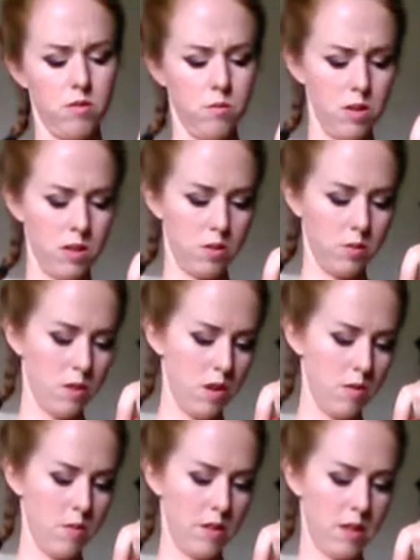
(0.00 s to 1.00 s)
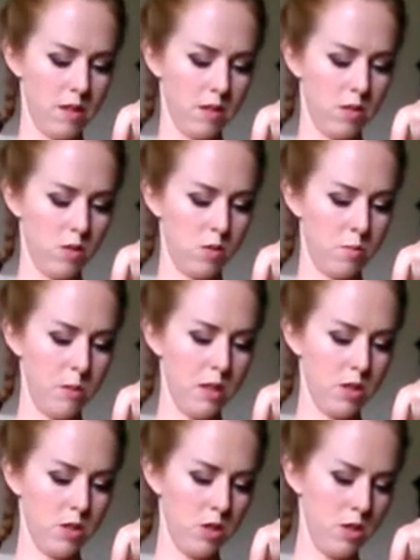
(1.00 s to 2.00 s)
What is wrong with this
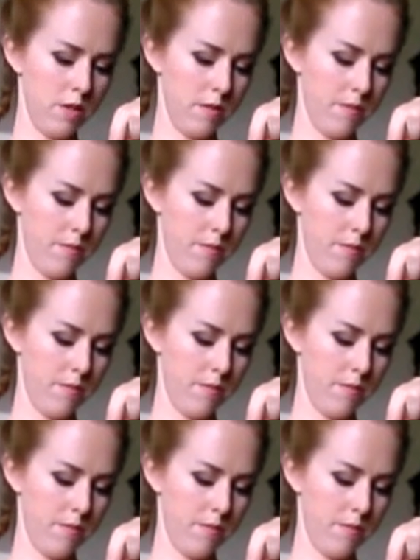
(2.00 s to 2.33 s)
picture?